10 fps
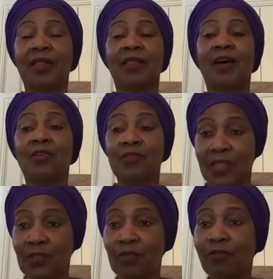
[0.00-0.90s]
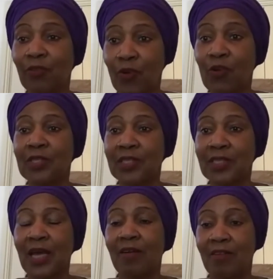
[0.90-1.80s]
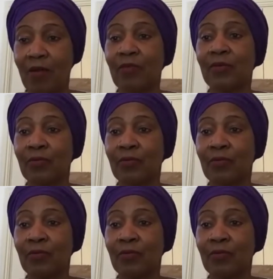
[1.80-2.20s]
thousands of laws around the